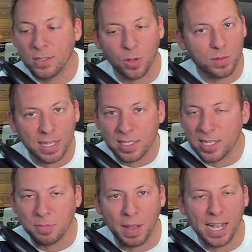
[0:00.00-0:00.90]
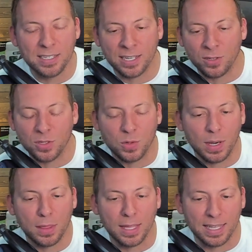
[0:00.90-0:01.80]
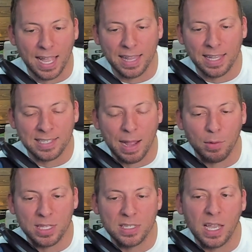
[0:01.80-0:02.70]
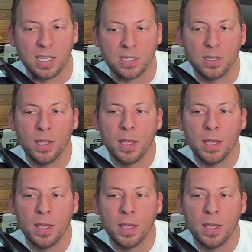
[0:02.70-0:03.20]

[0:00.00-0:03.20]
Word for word: Don't take this as bias signals or anything like that. That's not what this is.